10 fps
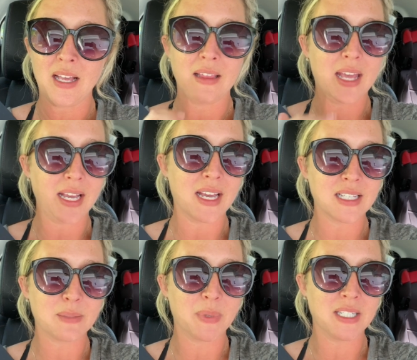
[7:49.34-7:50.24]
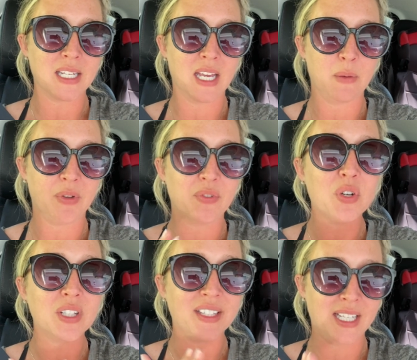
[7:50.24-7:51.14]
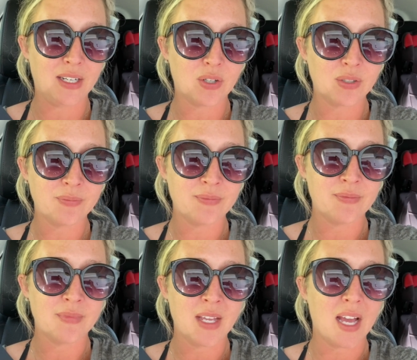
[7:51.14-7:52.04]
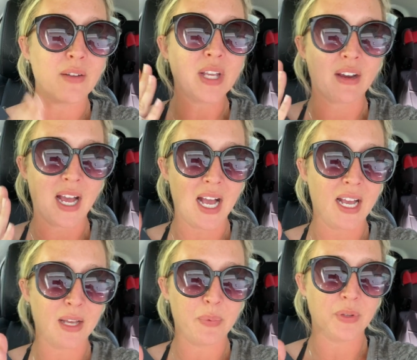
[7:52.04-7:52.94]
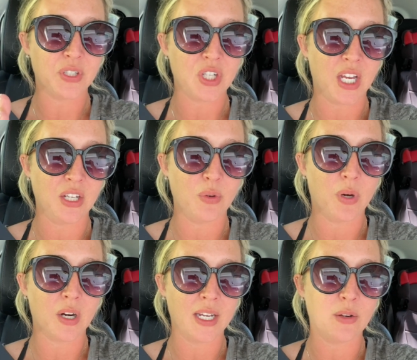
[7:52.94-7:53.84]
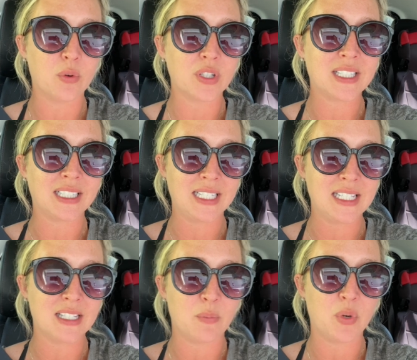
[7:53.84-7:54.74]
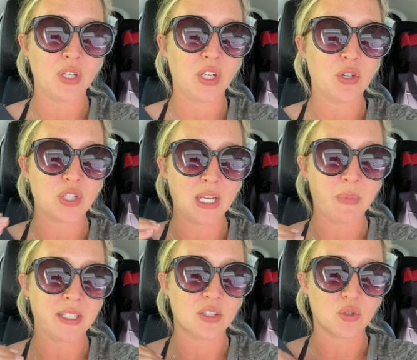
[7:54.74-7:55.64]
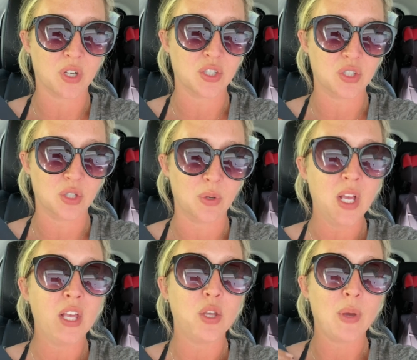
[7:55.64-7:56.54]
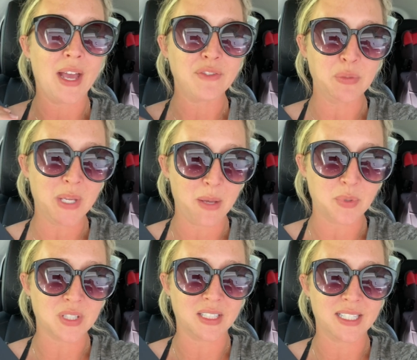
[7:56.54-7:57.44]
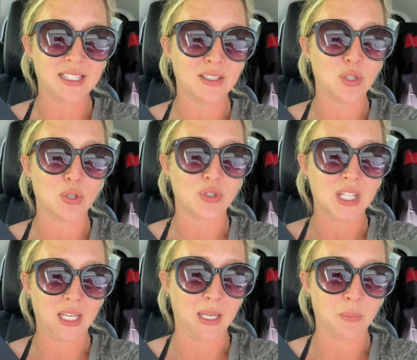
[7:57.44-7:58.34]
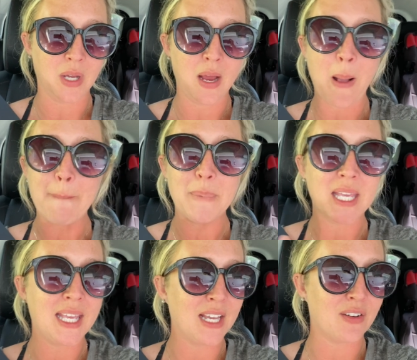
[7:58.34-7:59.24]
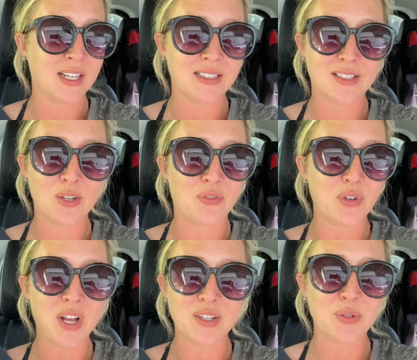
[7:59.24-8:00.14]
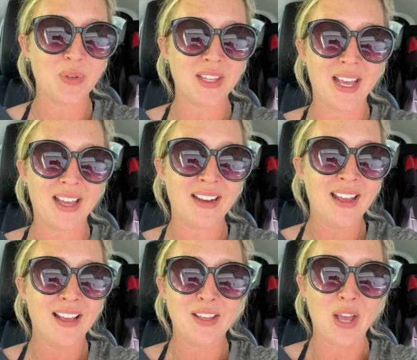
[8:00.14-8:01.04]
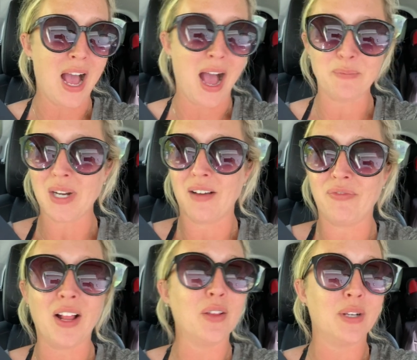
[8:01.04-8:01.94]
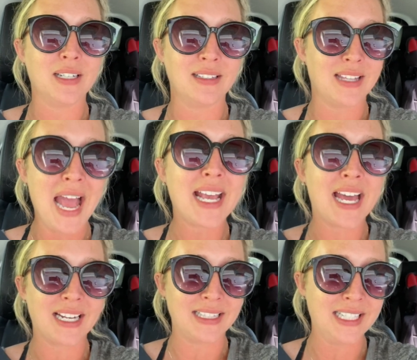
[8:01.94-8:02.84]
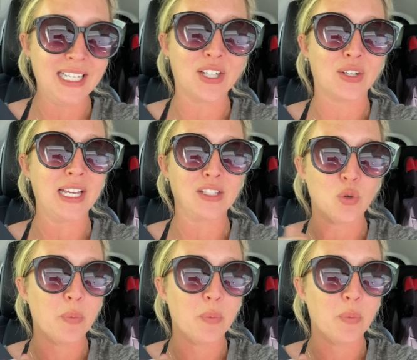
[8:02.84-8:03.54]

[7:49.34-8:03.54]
like I explained to him, if you're a leader, I don't care how high up on the chain you are, in order to lead someone, your team has to trust you. You have to be able to listen to your team, period. So if you're not doing that, yeah, I'm not following that kind of leader into a